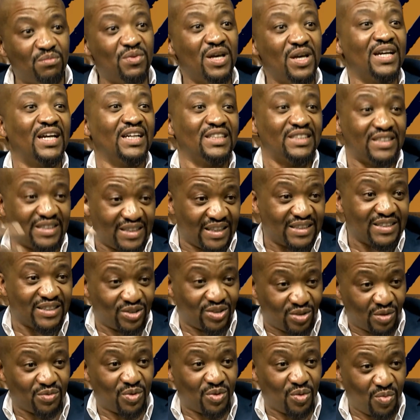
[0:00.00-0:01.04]
make a sense
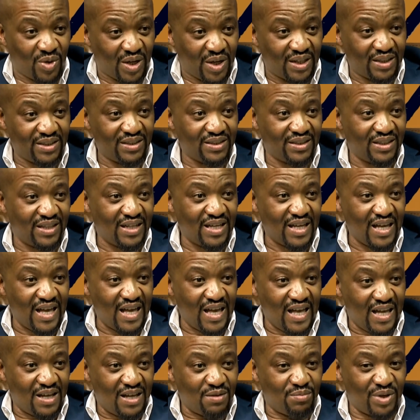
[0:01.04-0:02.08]
of the world.
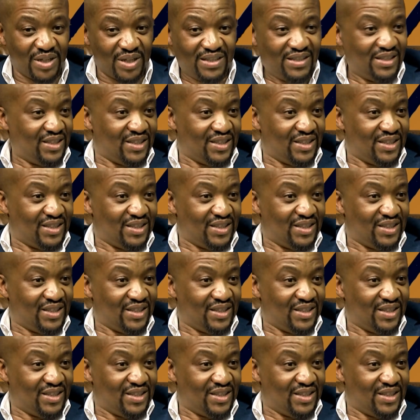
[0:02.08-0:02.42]
But